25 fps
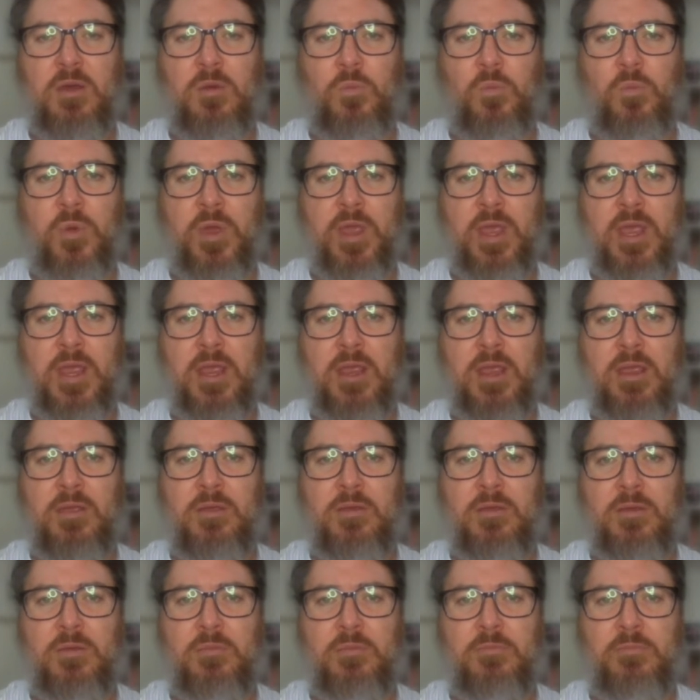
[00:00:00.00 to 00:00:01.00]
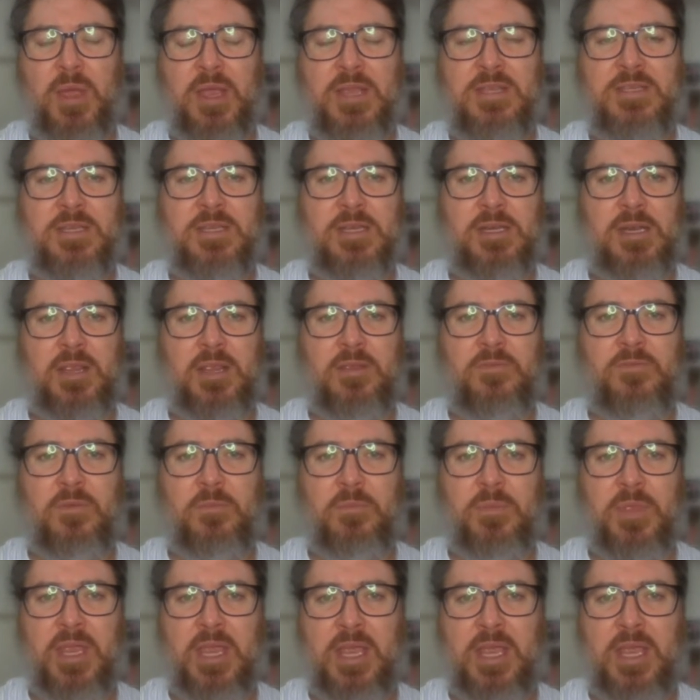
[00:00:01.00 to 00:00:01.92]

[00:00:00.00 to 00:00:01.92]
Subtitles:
where basically from the